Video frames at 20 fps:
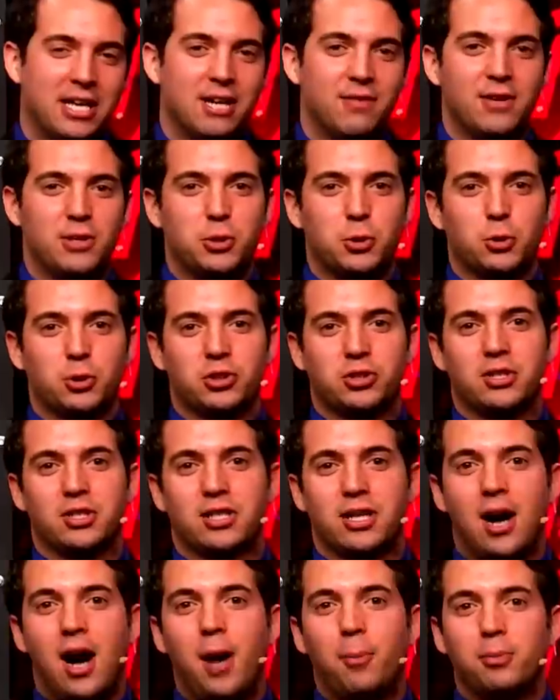Helping individuals
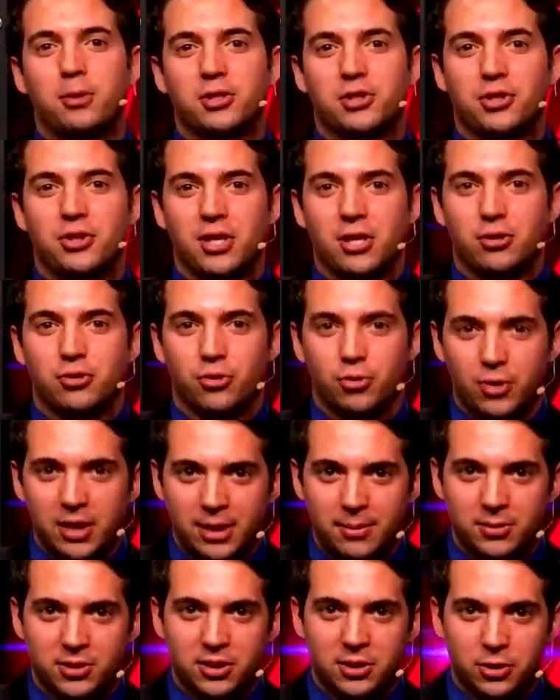to accomplish their
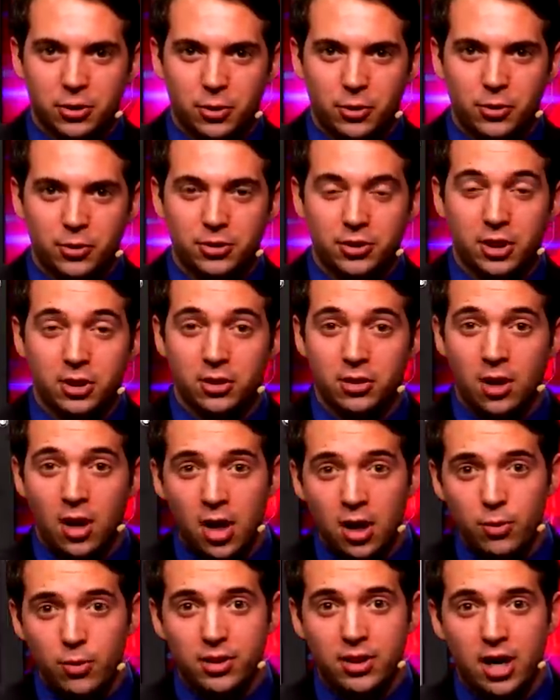dreams and goals,
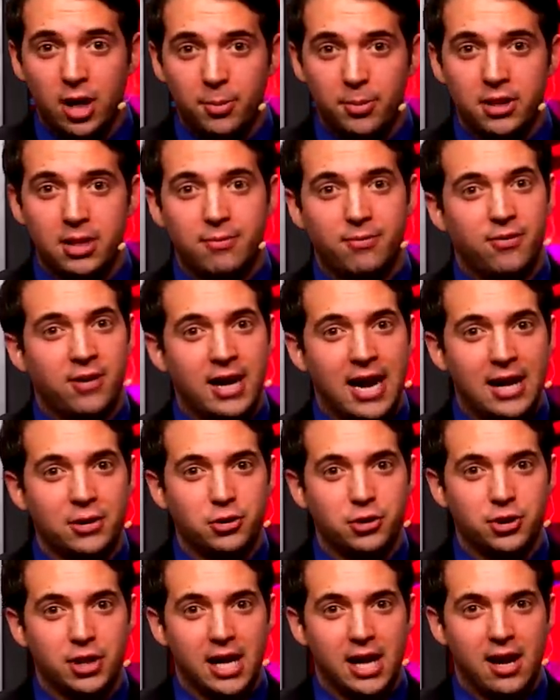along with helping them
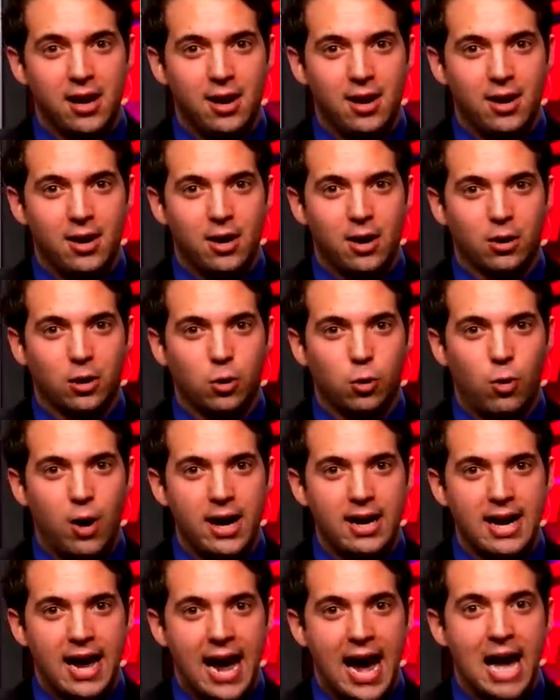financially, are
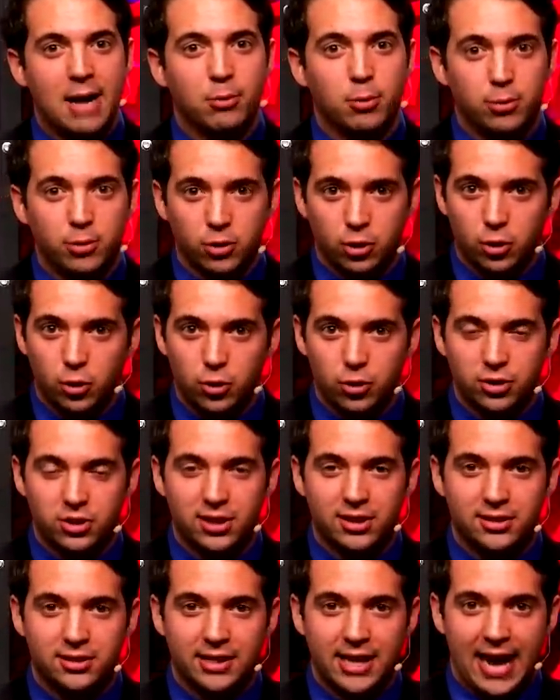quite admirable
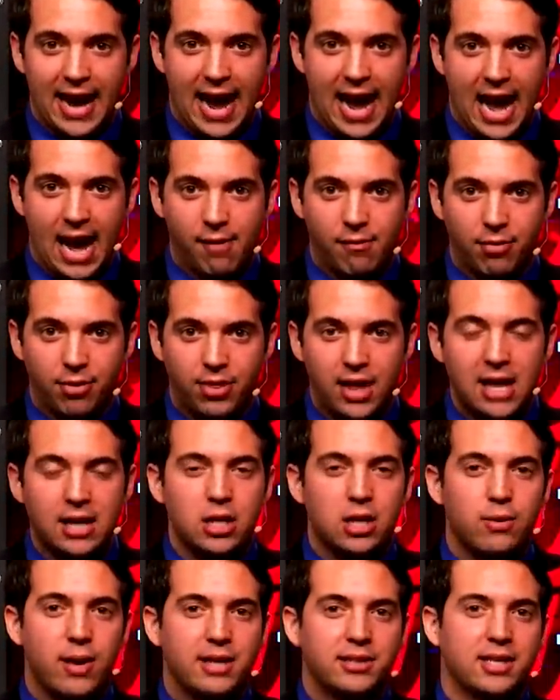goals to have.
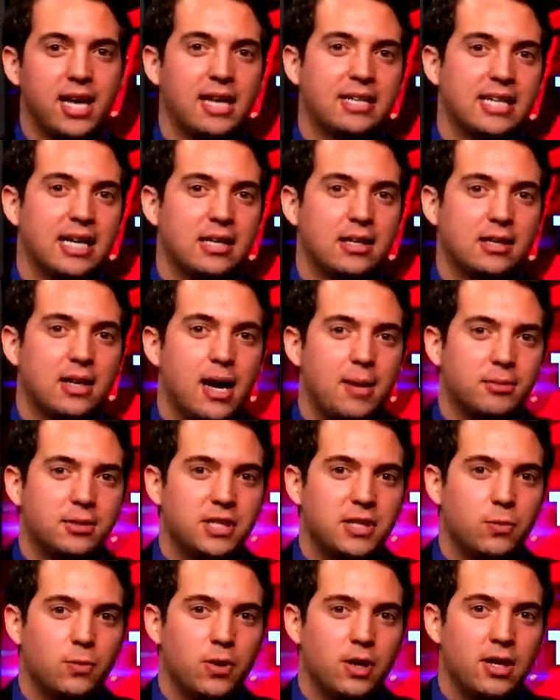Thank you, SK
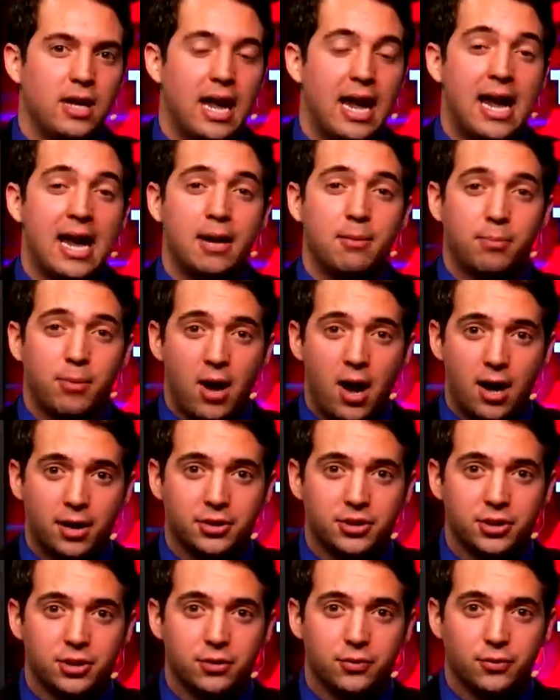Telecom T1 and
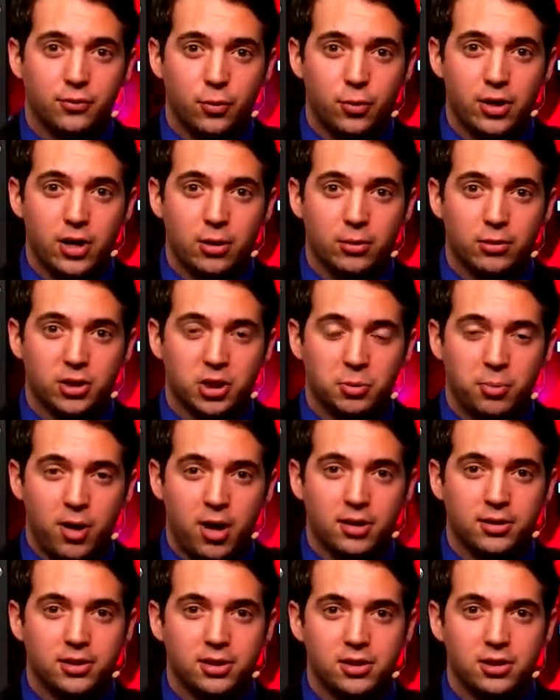Boxer, for your
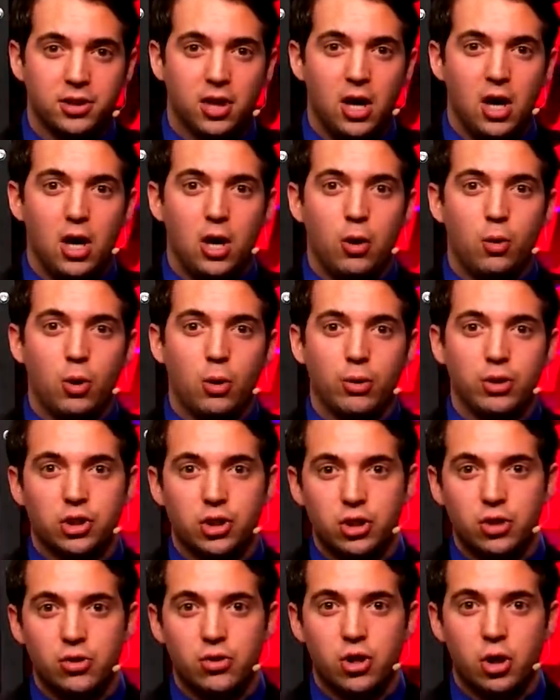responses. We
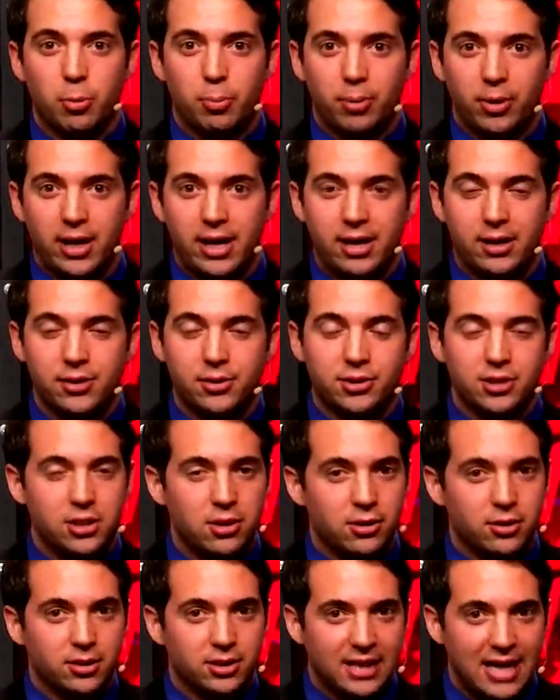wish you, your
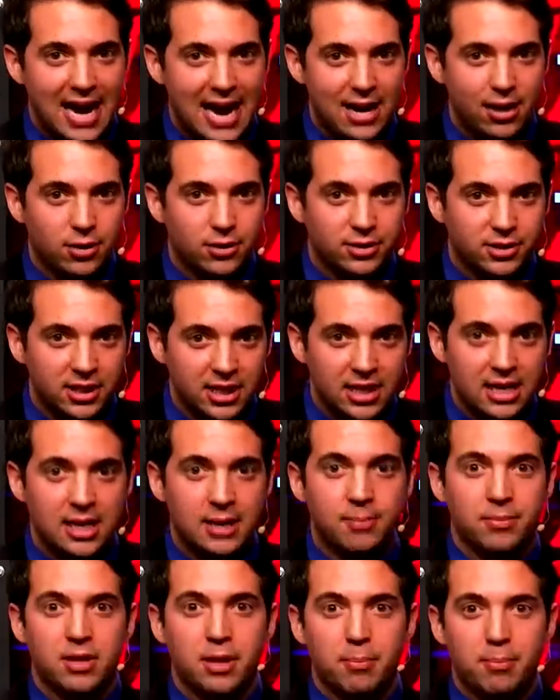players, and your entire
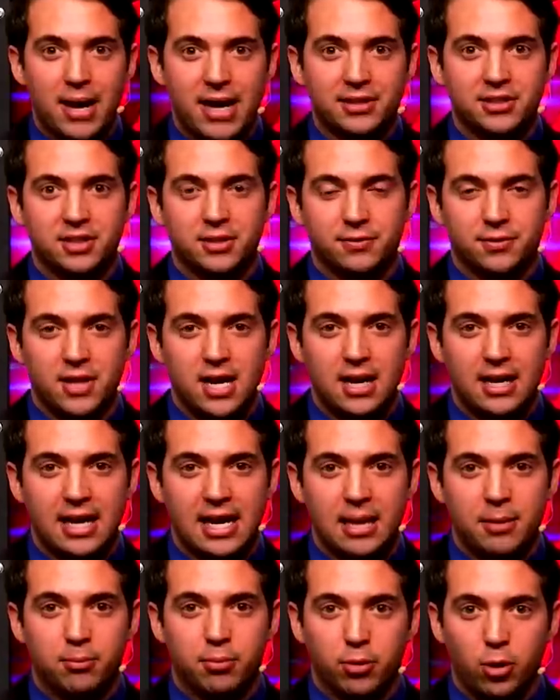team the best of
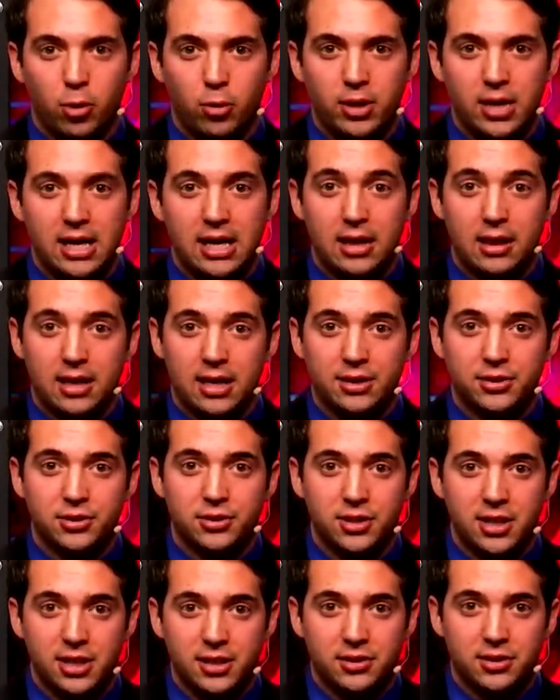luck in Pro League
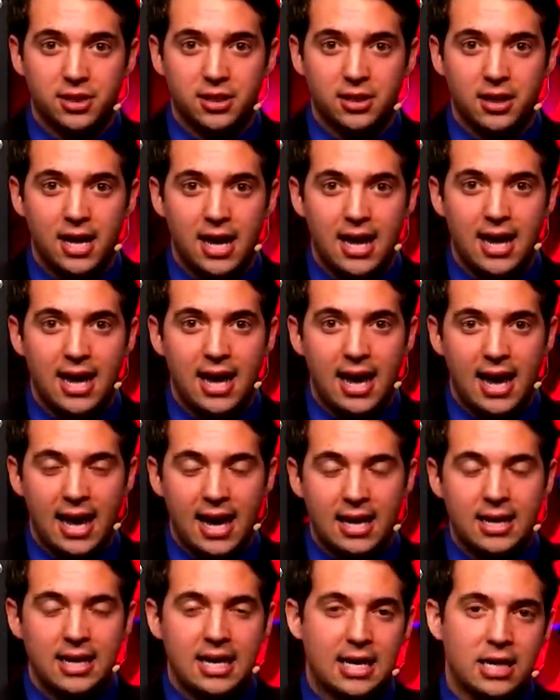this season
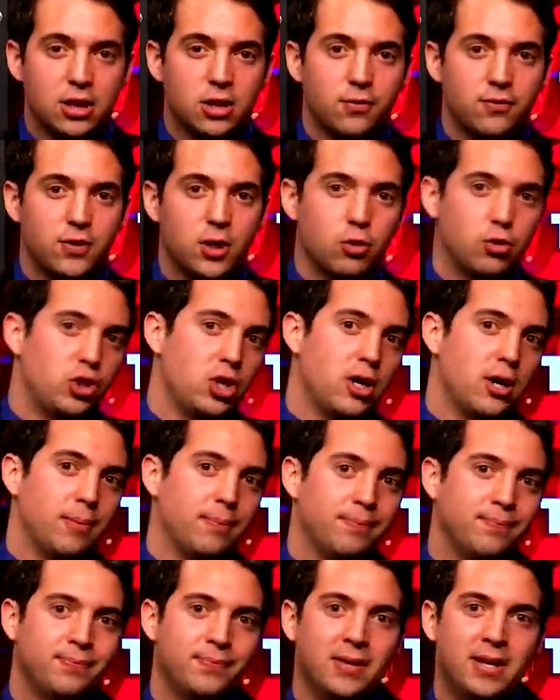and in the
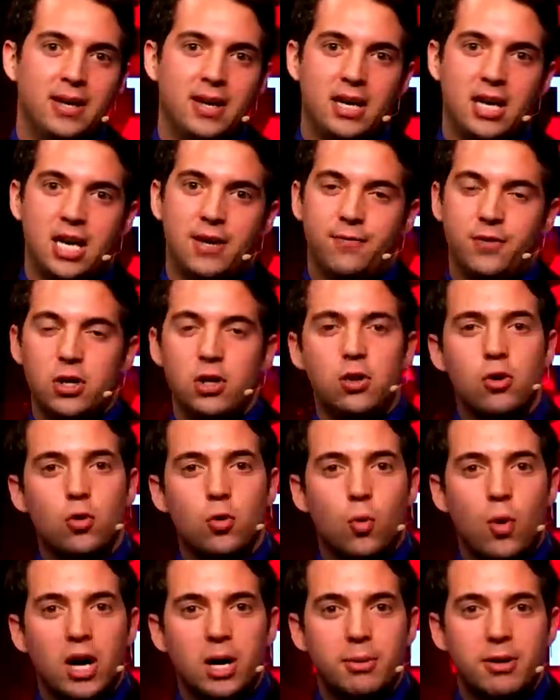future. If
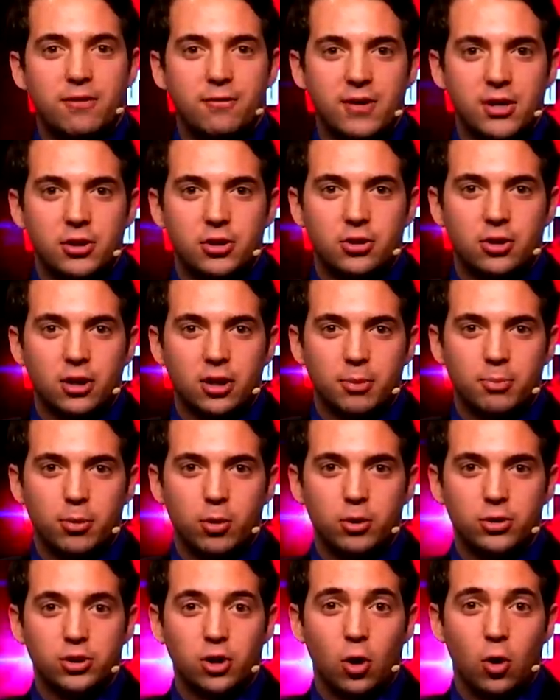you want to be featured on The
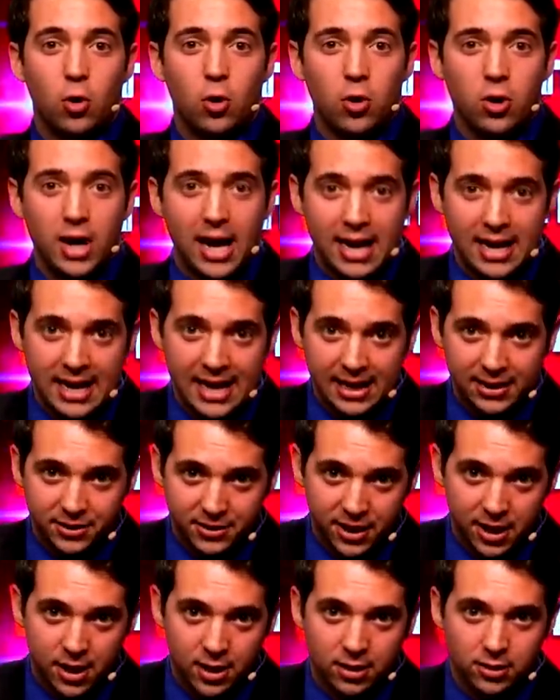Pulse or
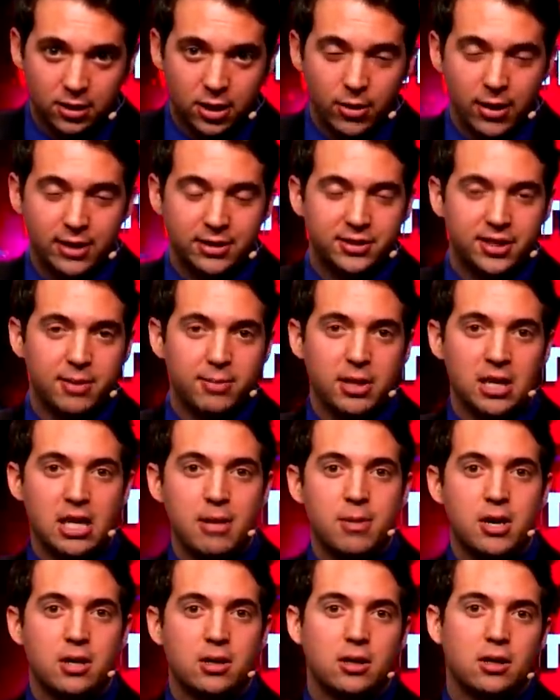NASL, go ahead and send me
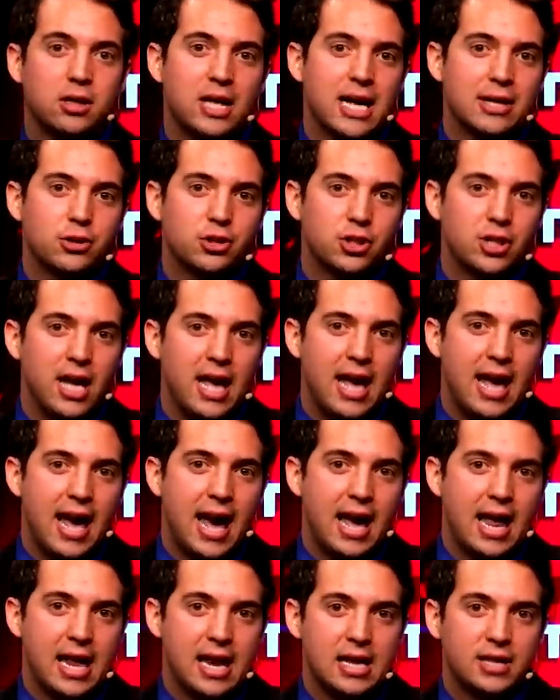an email, clutch
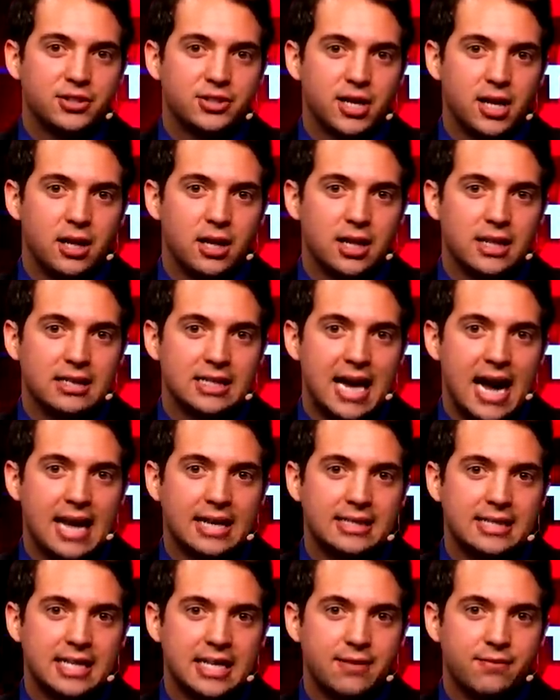at
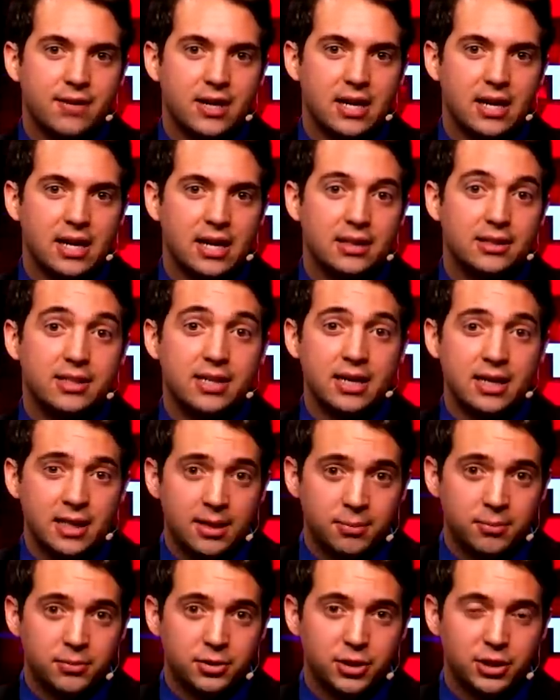nasl.tv.
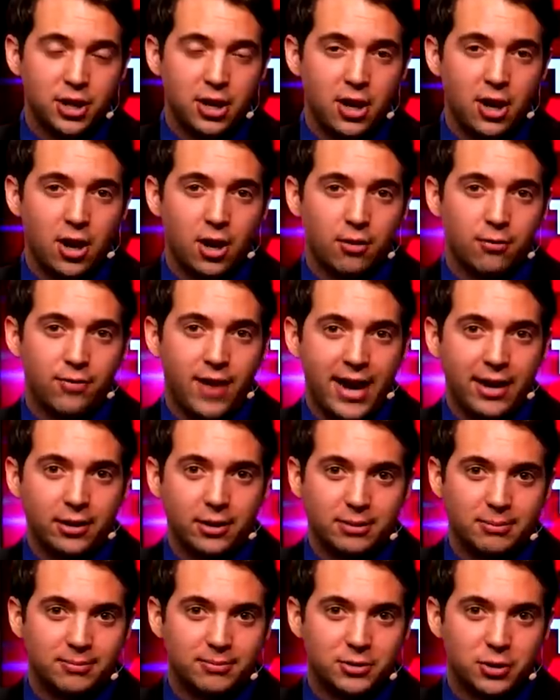Teams are
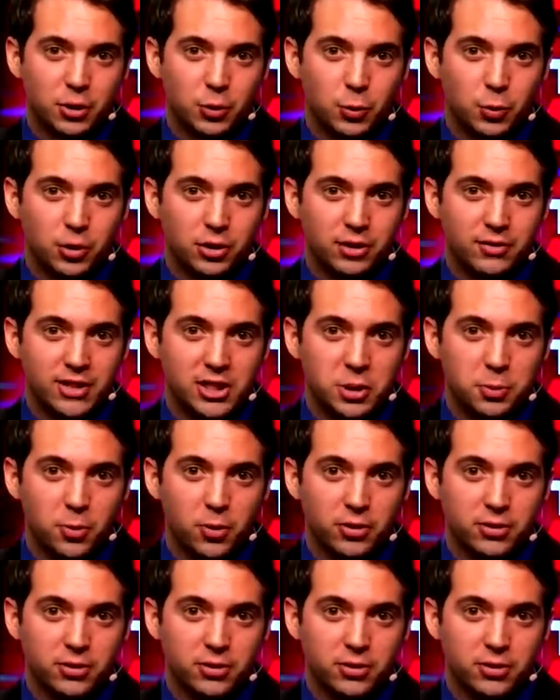vital to the world of